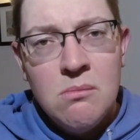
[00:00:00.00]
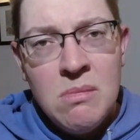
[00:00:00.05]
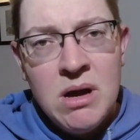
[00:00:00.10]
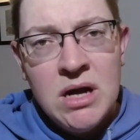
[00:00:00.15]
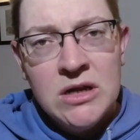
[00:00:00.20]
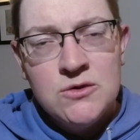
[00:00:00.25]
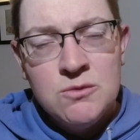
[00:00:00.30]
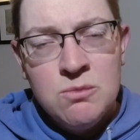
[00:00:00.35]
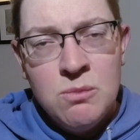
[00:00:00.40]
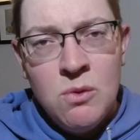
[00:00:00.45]

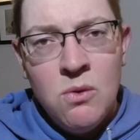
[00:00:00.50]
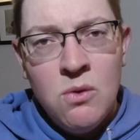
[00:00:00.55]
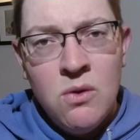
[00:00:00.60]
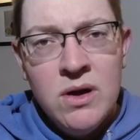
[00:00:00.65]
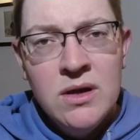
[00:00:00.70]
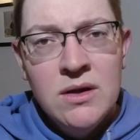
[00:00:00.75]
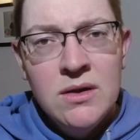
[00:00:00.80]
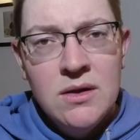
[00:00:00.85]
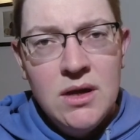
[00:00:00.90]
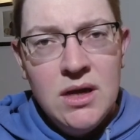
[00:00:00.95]
much more
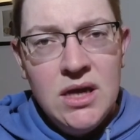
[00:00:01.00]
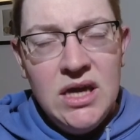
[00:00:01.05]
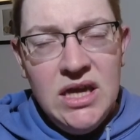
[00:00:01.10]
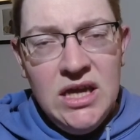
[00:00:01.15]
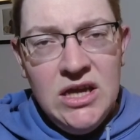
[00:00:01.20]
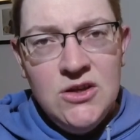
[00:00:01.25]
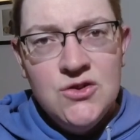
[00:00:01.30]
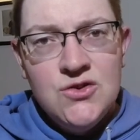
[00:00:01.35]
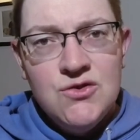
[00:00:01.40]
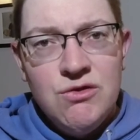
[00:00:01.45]

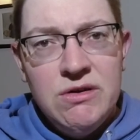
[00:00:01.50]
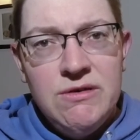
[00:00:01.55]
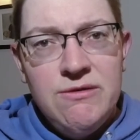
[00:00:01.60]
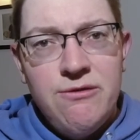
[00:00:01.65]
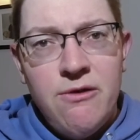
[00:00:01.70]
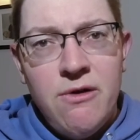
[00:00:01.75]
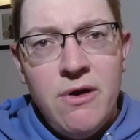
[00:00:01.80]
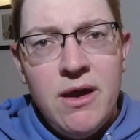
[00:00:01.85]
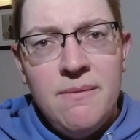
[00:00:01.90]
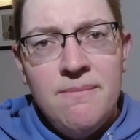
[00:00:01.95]

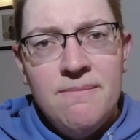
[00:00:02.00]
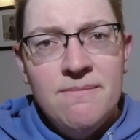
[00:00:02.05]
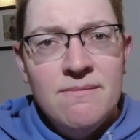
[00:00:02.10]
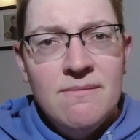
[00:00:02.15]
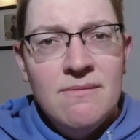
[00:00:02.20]
injury-free.